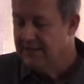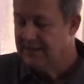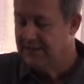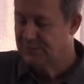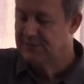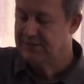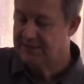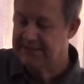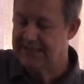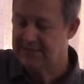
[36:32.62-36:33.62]
This was a
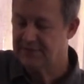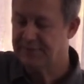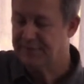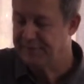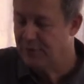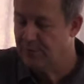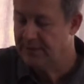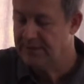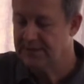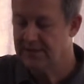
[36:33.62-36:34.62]
sense of
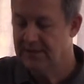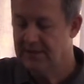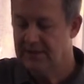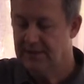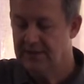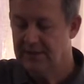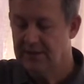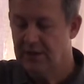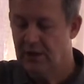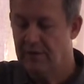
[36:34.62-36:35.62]
fulfillment
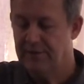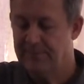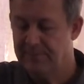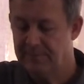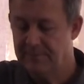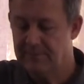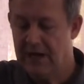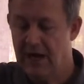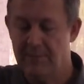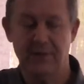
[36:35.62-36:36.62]
of a
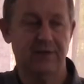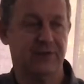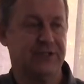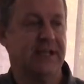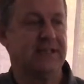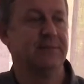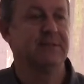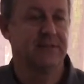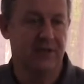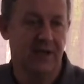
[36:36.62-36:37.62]
humble and rejected
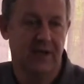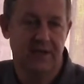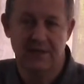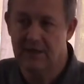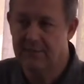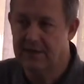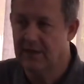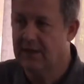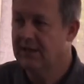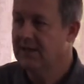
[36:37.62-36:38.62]
Messiah coming.
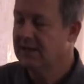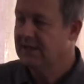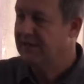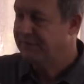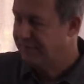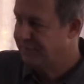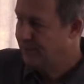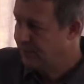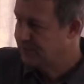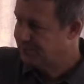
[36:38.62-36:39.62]
Like it
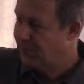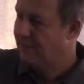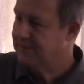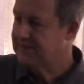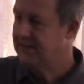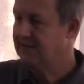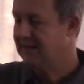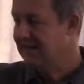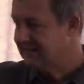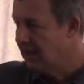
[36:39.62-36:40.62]
fulfills prophecy that
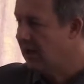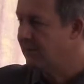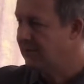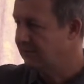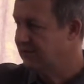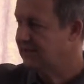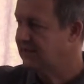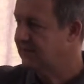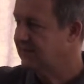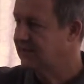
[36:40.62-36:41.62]
he's a humble and
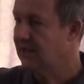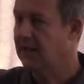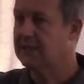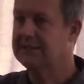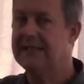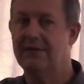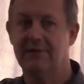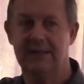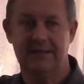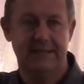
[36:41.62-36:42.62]
rejected Messiah because here
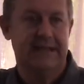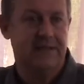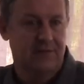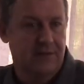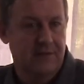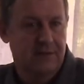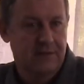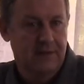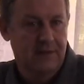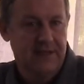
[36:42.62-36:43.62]
he is in Nazareth.
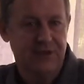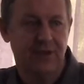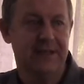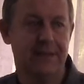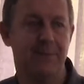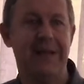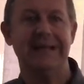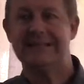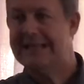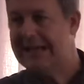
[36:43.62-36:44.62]
He's not in the
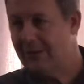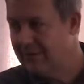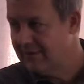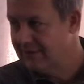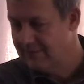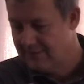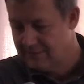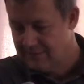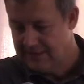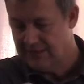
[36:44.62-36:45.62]
best town
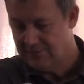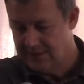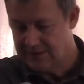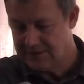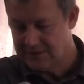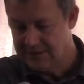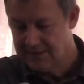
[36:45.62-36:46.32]
in the region.